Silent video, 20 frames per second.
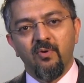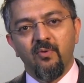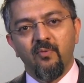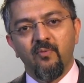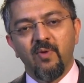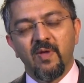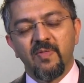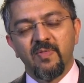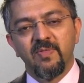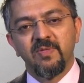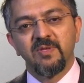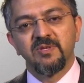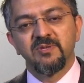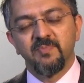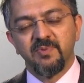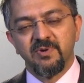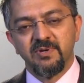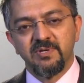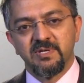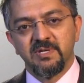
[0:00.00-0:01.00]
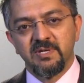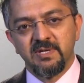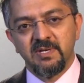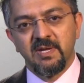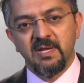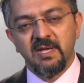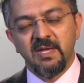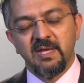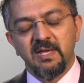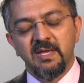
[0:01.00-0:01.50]
whether this person
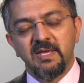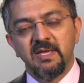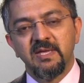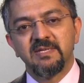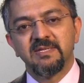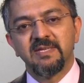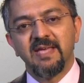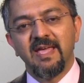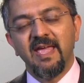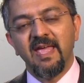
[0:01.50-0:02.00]
is